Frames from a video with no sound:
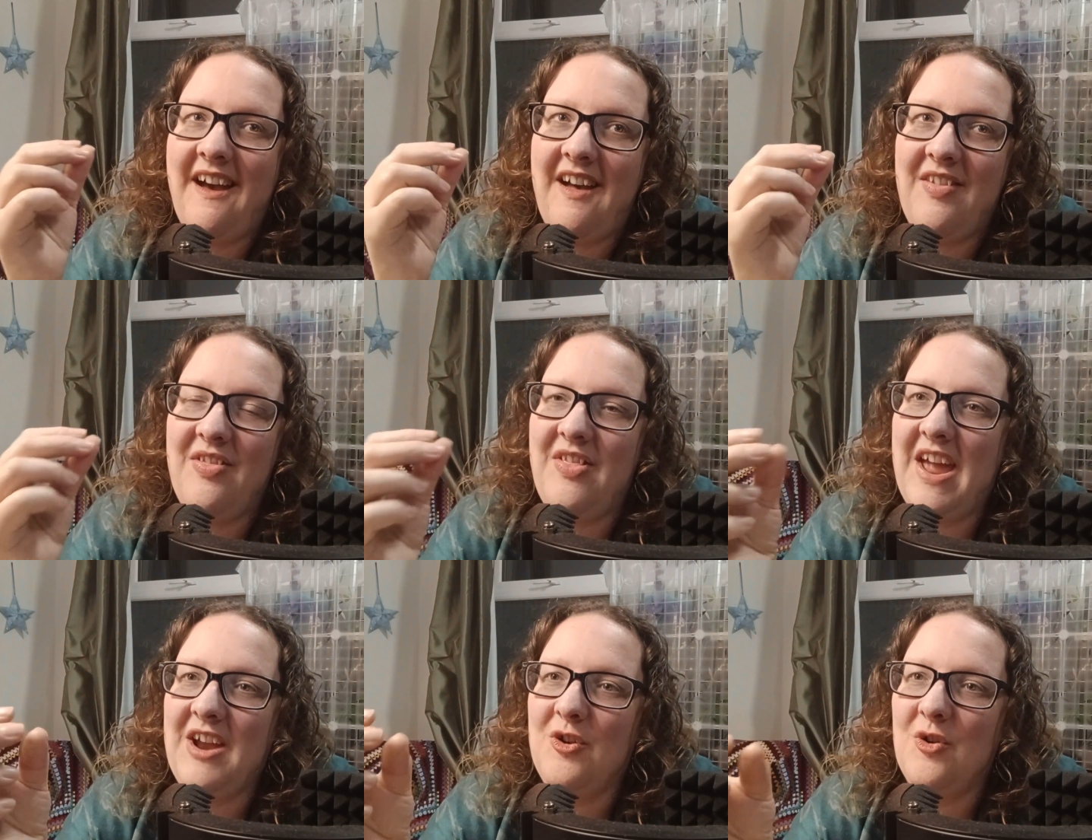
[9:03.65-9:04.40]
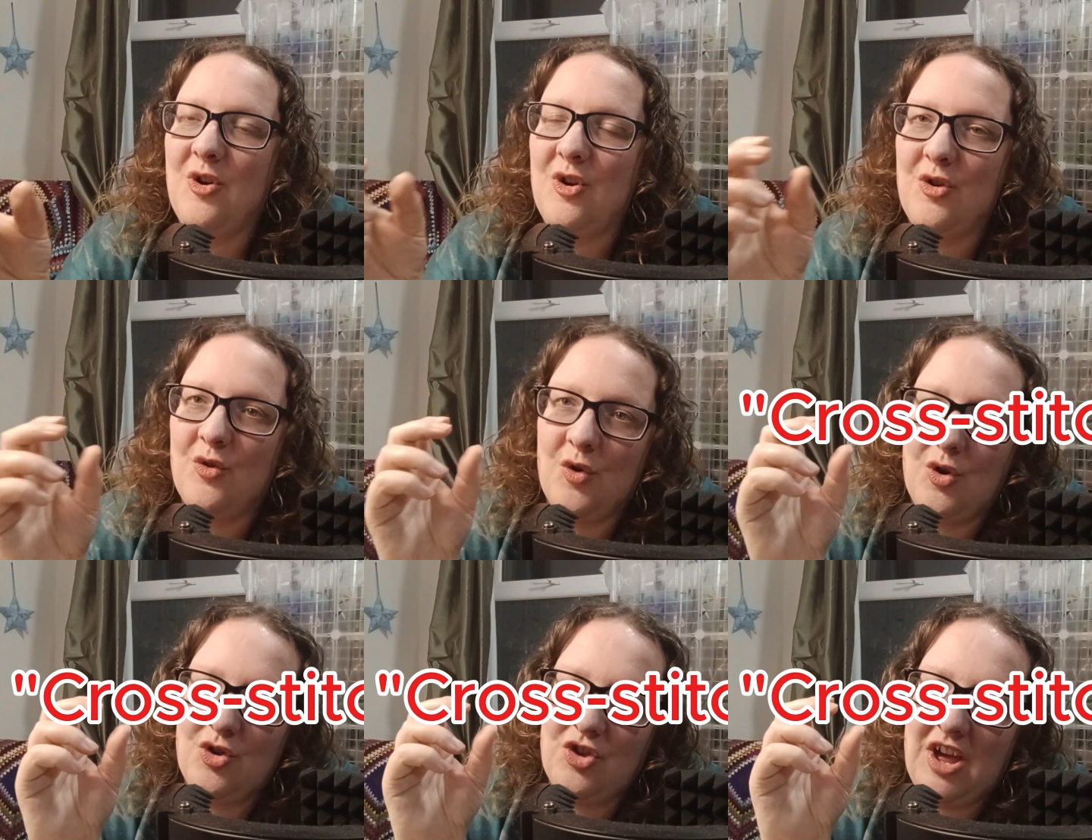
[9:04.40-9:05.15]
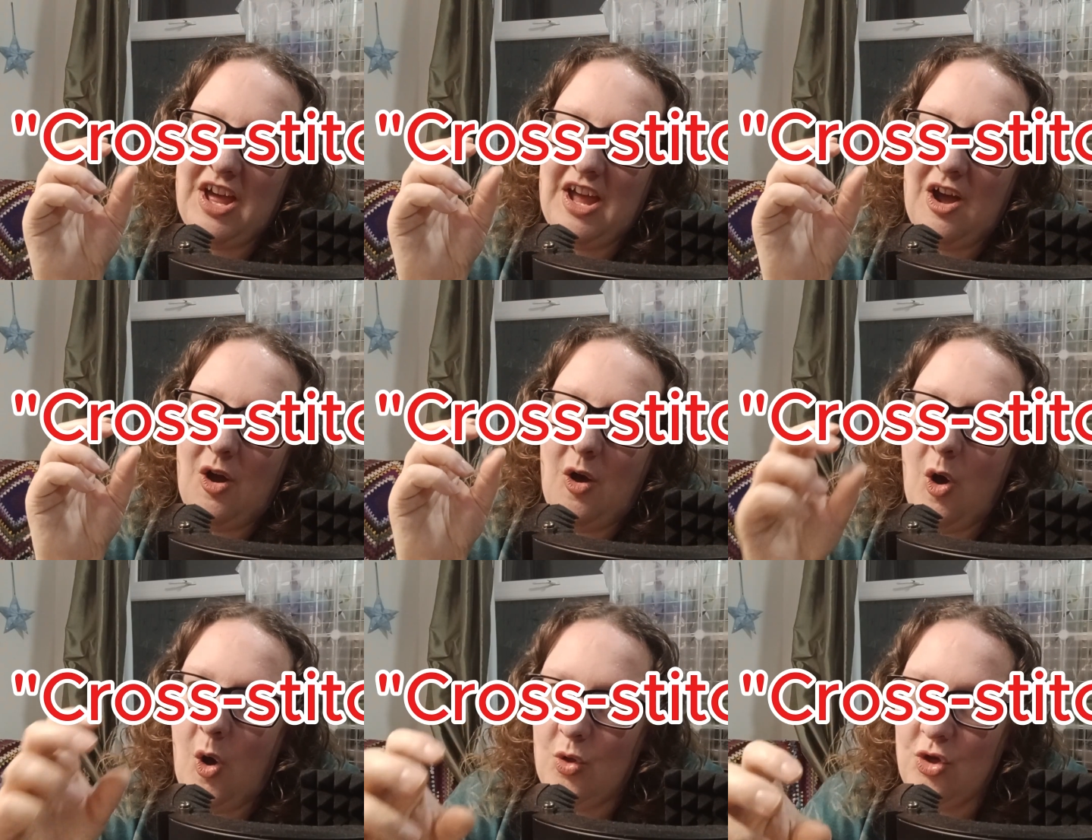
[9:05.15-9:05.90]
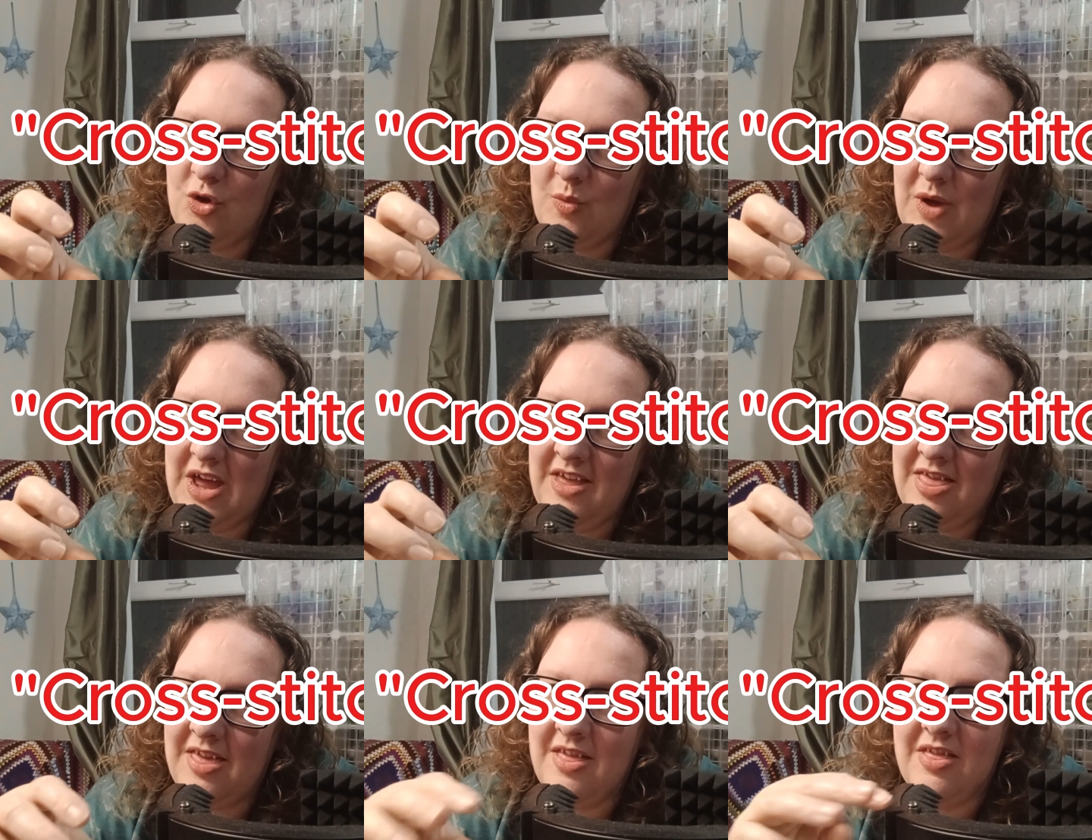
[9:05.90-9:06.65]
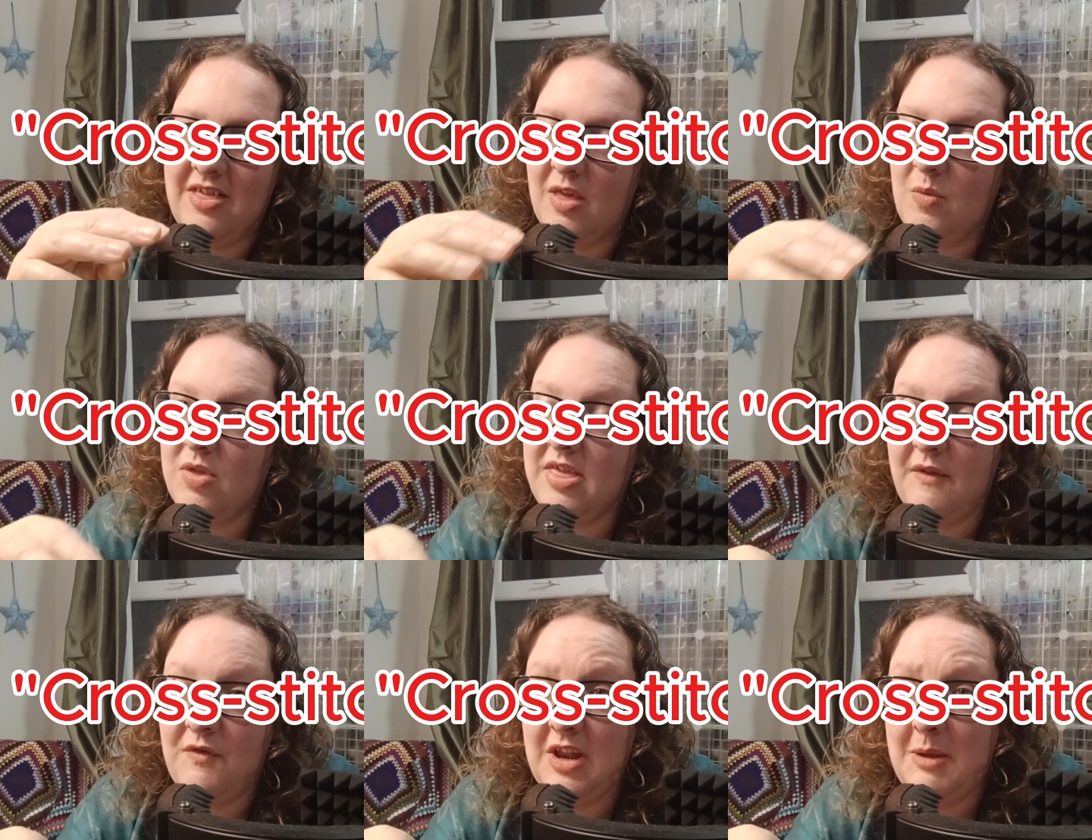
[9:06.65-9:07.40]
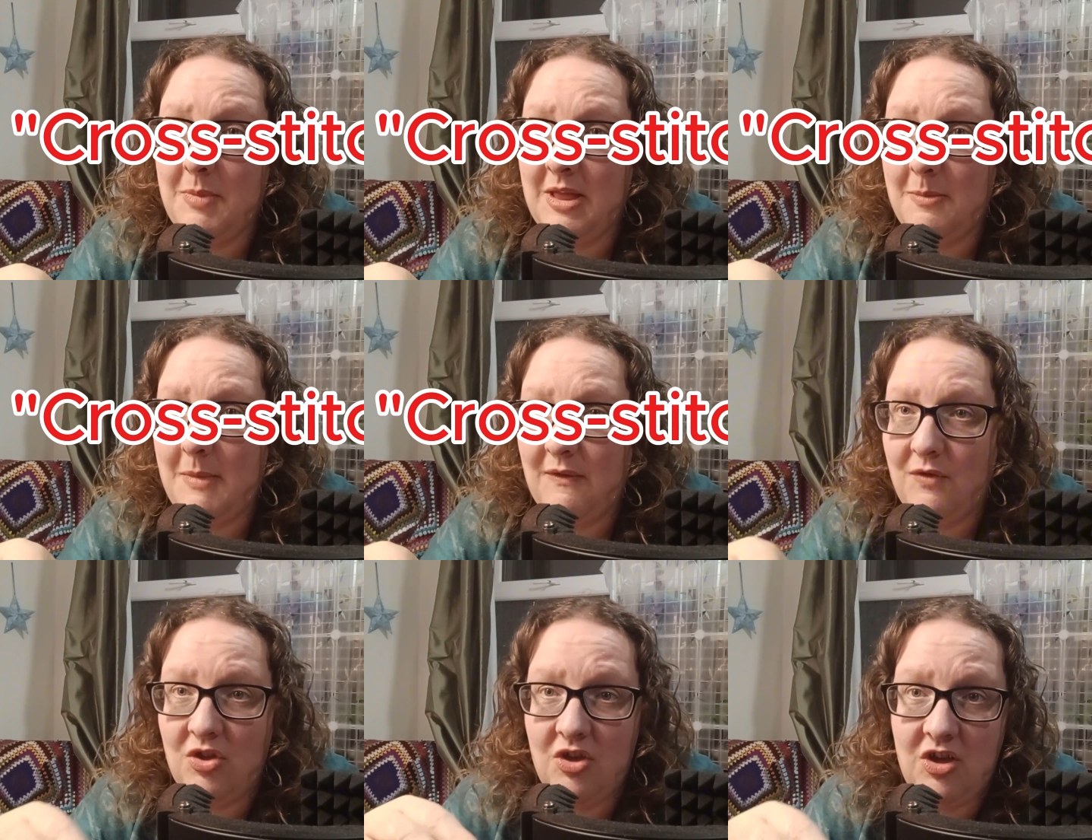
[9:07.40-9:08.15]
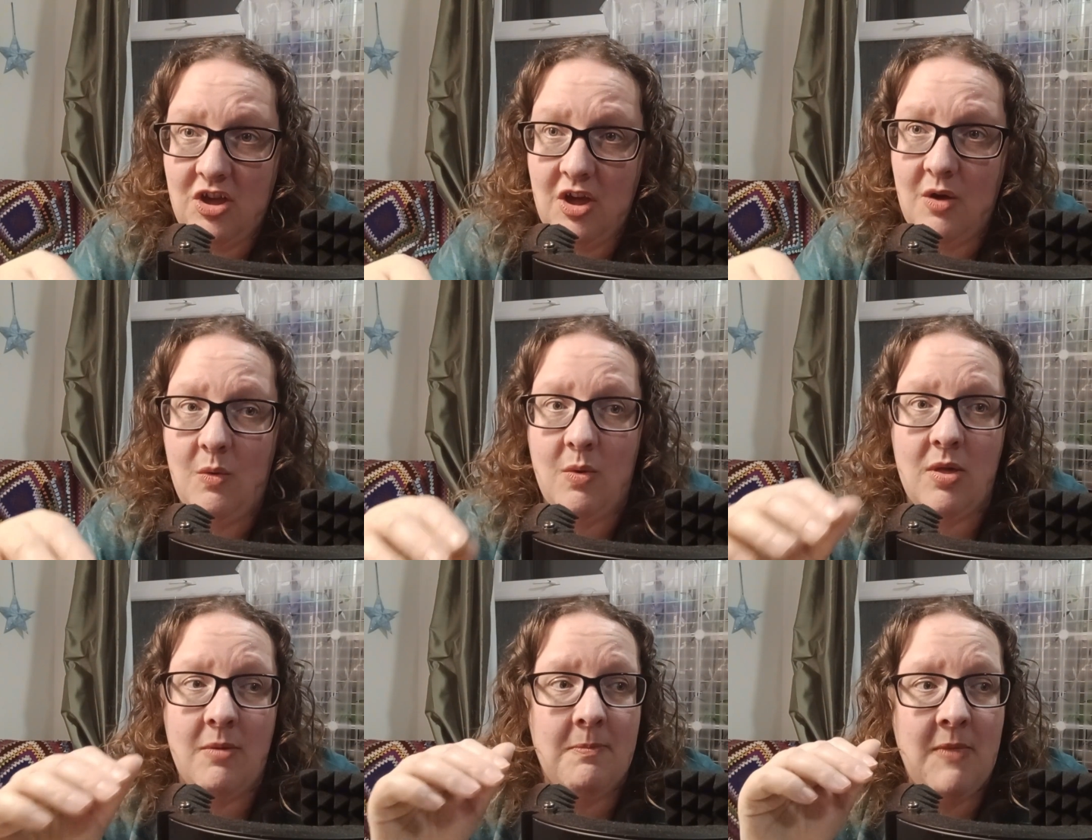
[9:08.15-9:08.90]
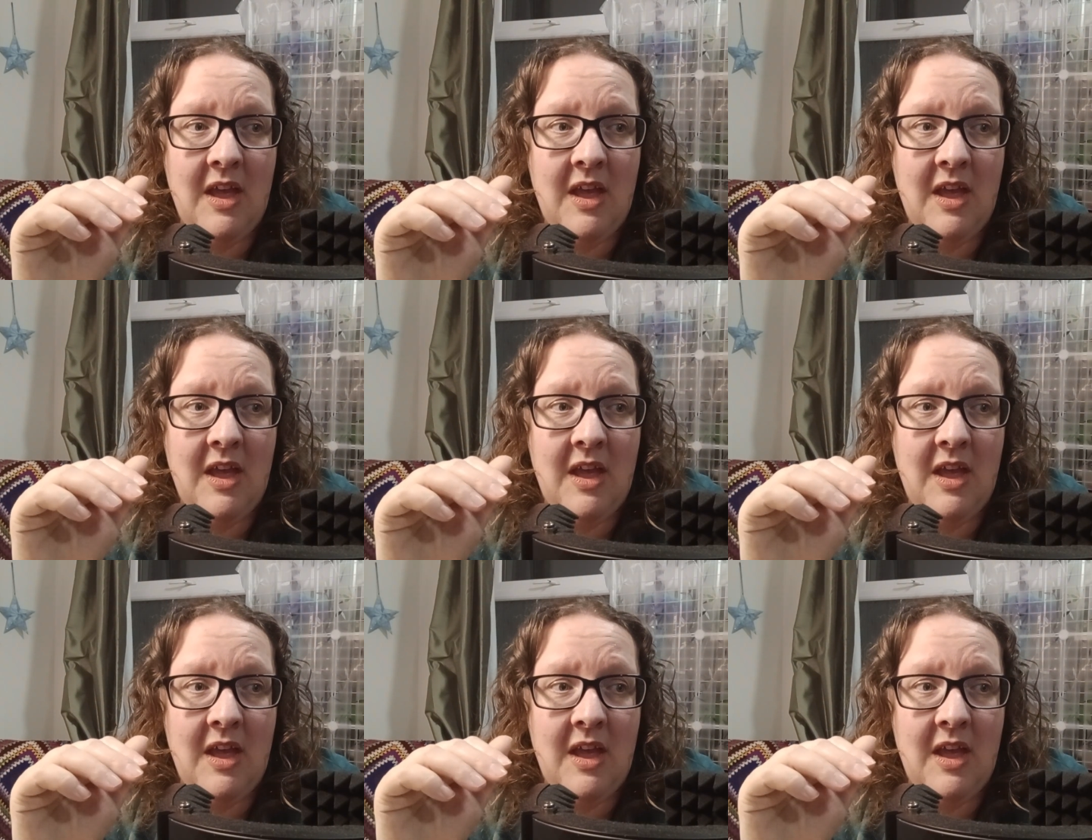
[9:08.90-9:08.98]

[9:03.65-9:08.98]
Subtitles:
and then go and crochet onto it, this would definitely be the method to use.